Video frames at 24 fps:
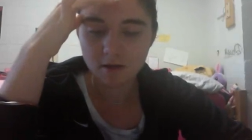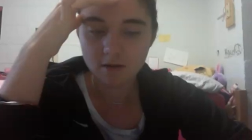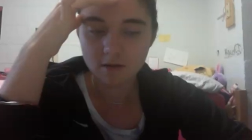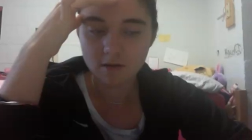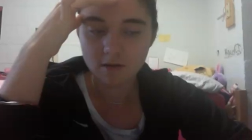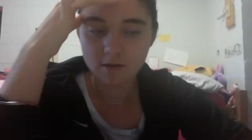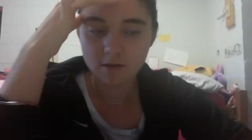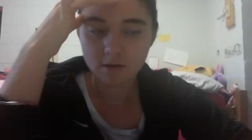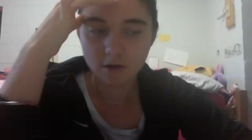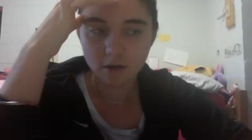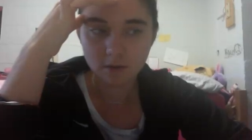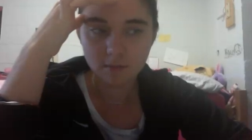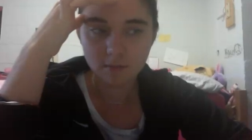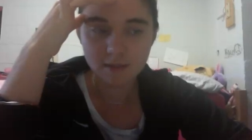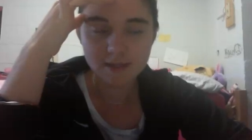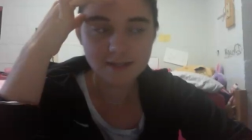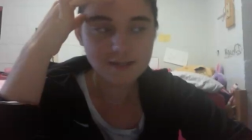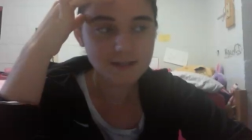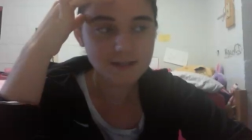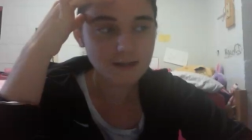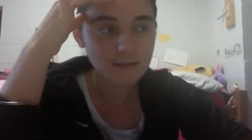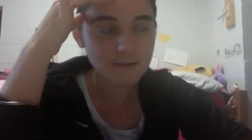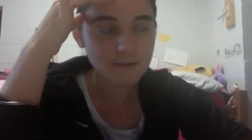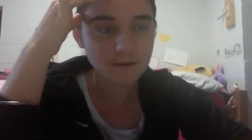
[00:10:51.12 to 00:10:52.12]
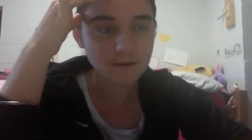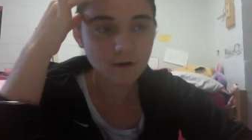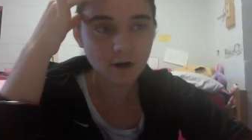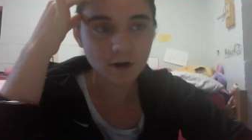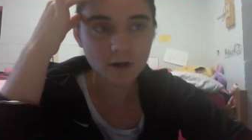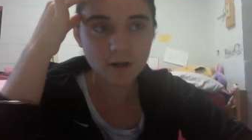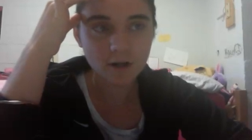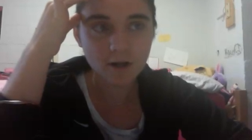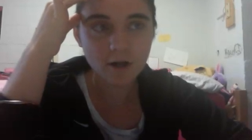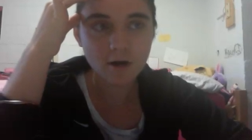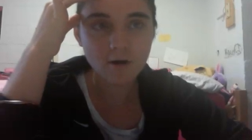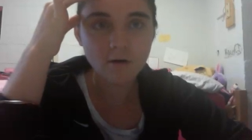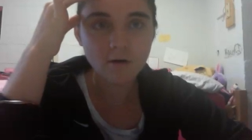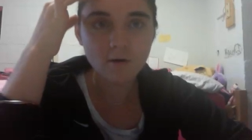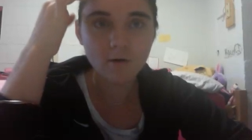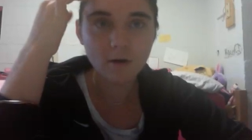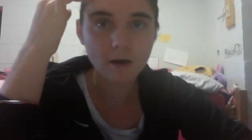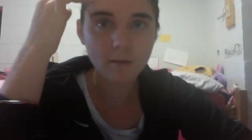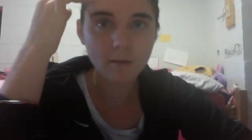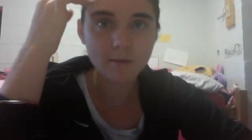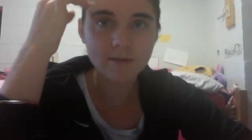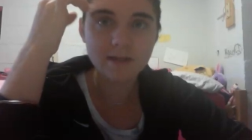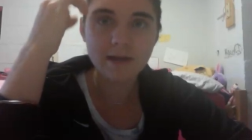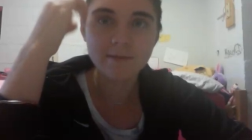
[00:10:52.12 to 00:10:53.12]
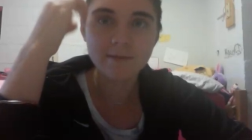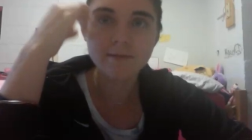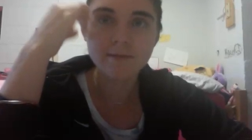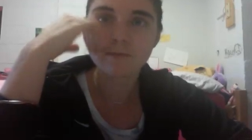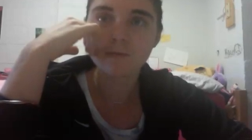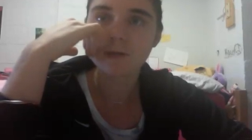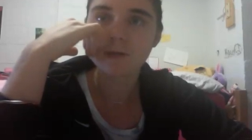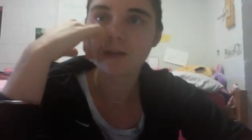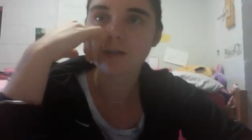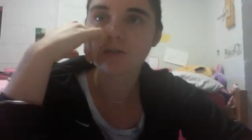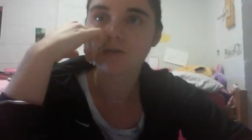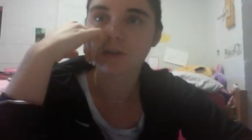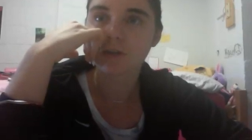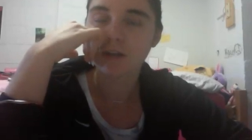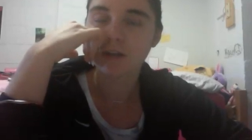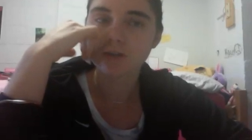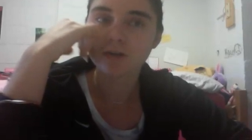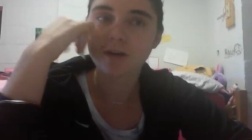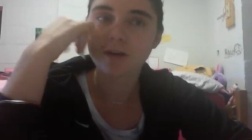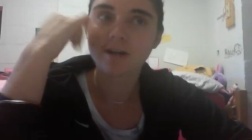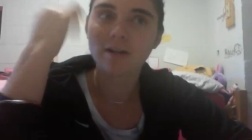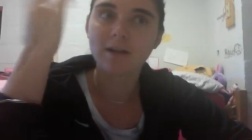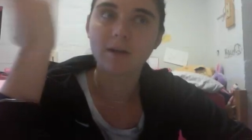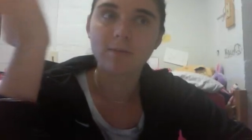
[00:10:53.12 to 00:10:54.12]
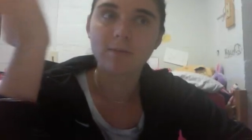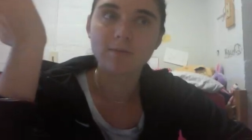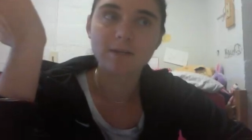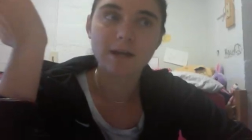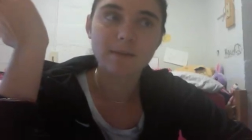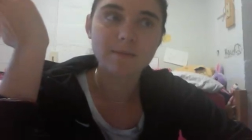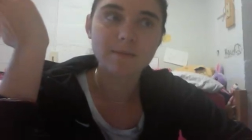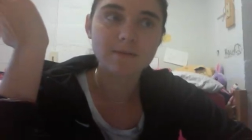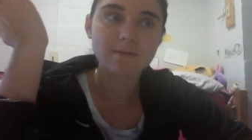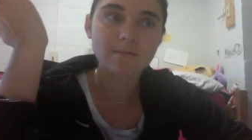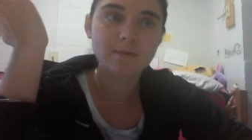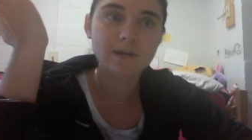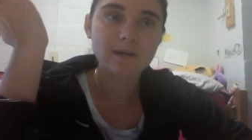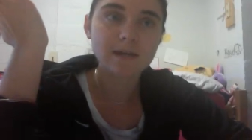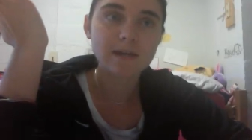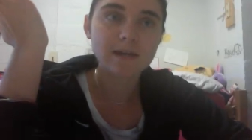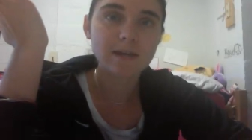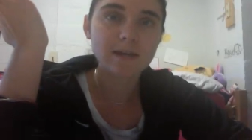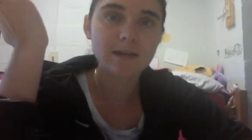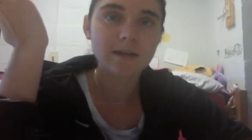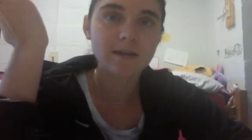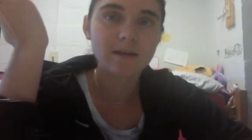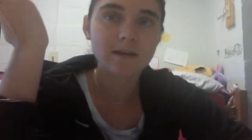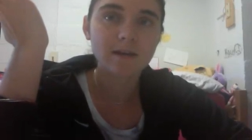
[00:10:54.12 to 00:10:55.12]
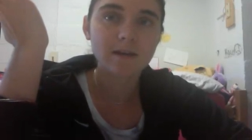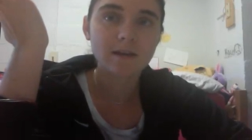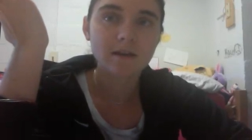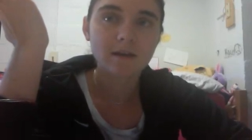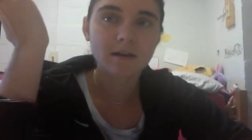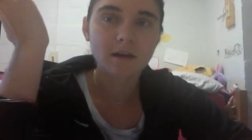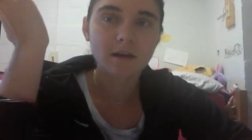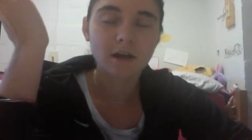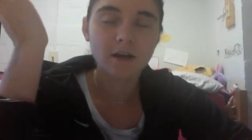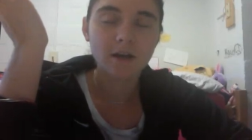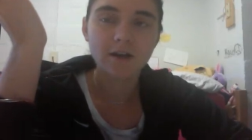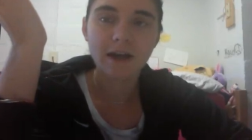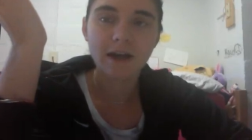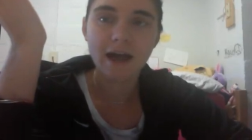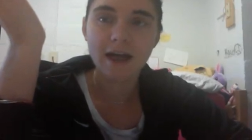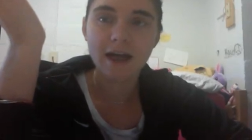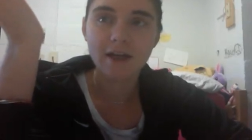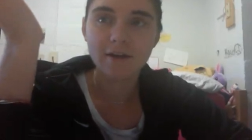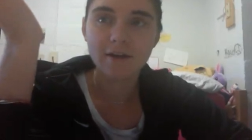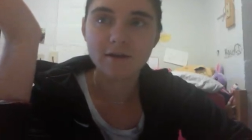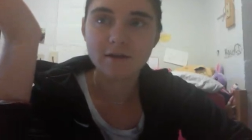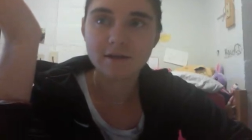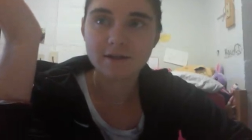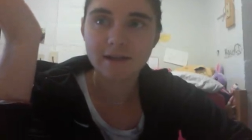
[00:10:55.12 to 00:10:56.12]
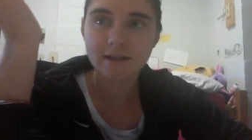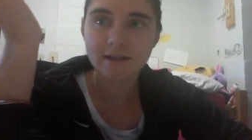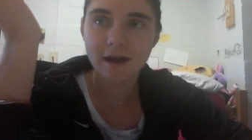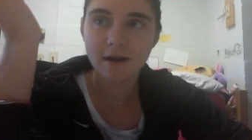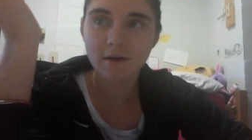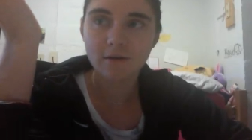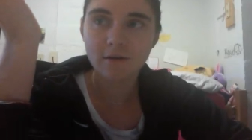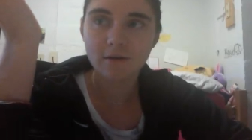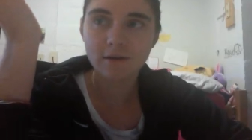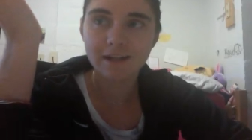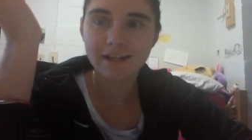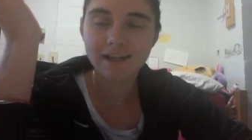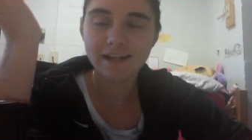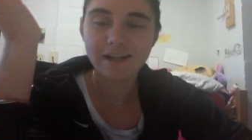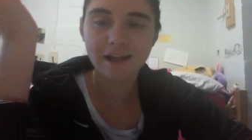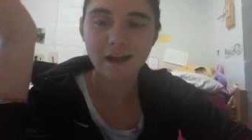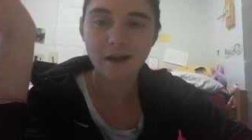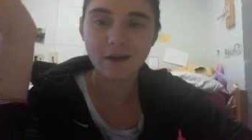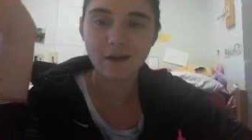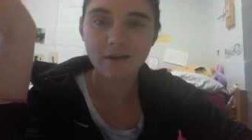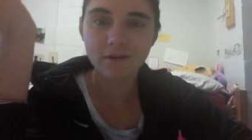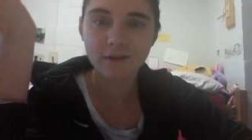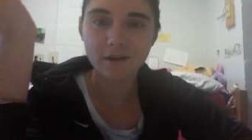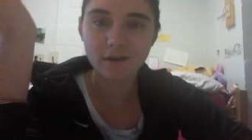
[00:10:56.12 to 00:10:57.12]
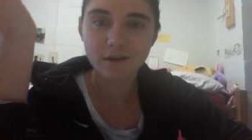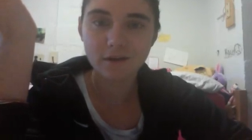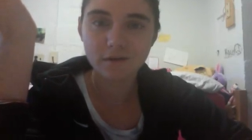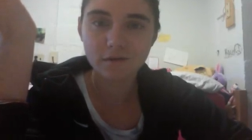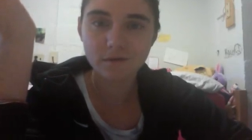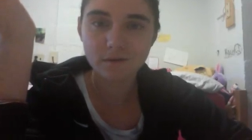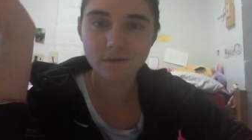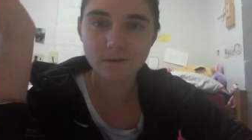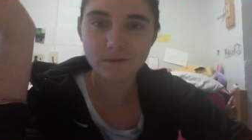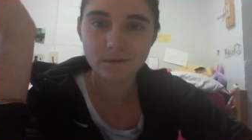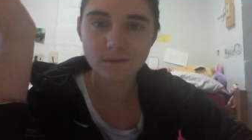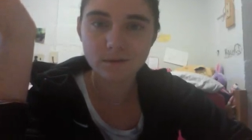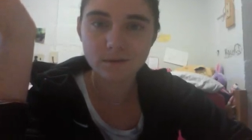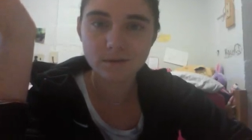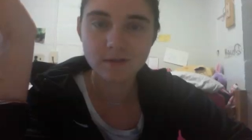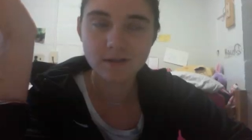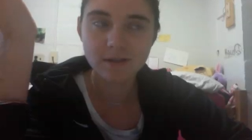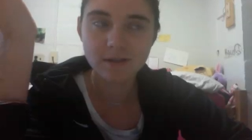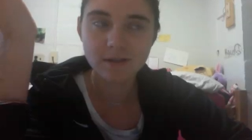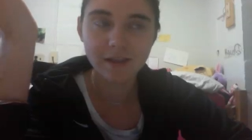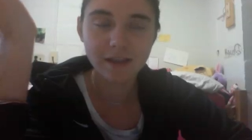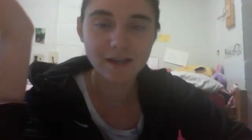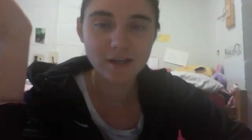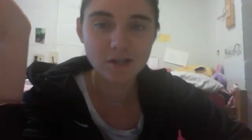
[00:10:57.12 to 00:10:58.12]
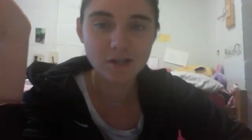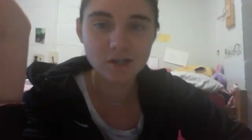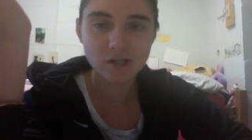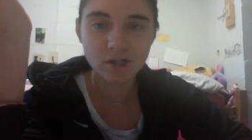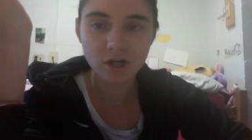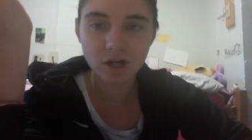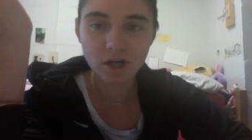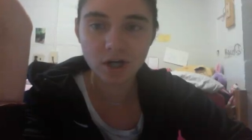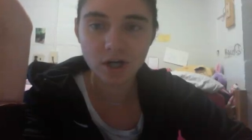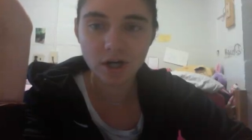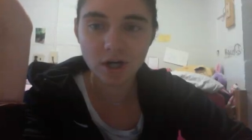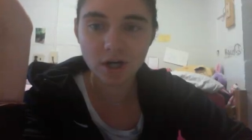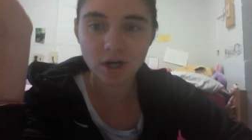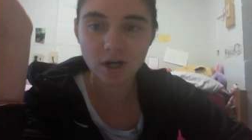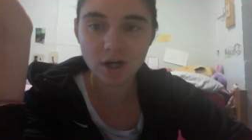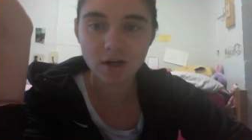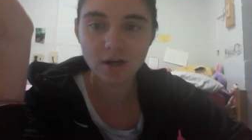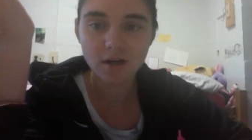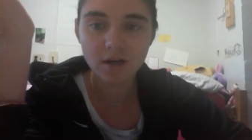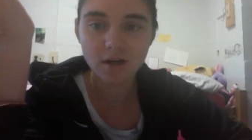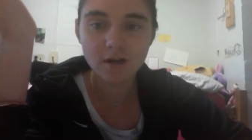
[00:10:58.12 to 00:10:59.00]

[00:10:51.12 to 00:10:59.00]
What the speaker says: you know, mix it up, do cardio a couple times a week, strength training a couple times a week, cut your calories down, eat healthier foods, less sugar,